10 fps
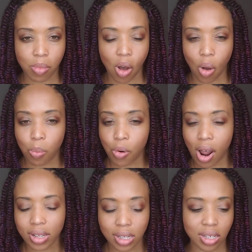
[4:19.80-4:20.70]
all
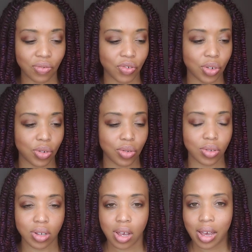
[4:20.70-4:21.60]
processed
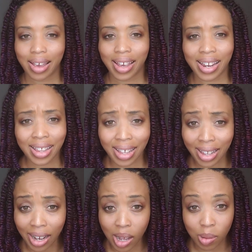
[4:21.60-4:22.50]
foods, anything
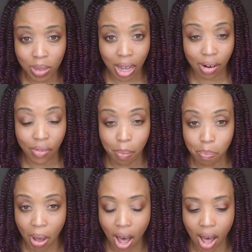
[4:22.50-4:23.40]
that comes out of a
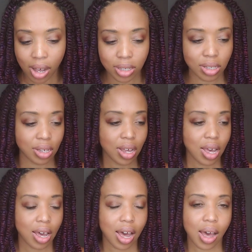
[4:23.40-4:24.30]
box.
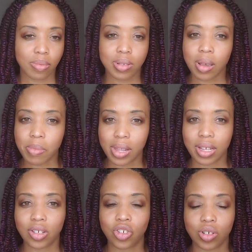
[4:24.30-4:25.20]
Some of
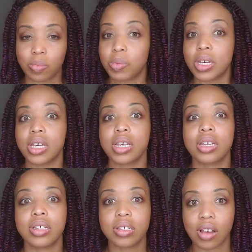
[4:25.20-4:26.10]
this should
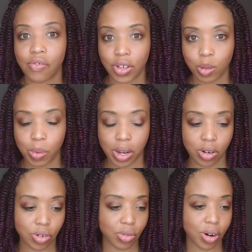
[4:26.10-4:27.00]
be
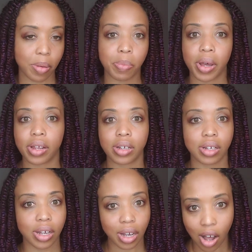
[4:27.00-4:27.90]
self-explanatory, but
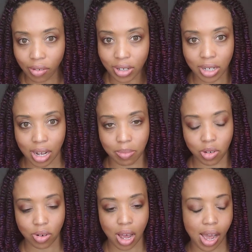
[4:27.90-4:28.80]
oftentimes
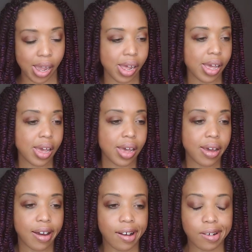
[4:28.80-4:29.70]
they're not.
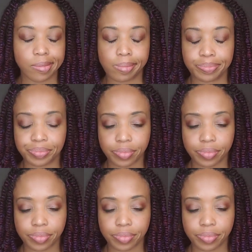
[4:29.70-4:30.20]
Um,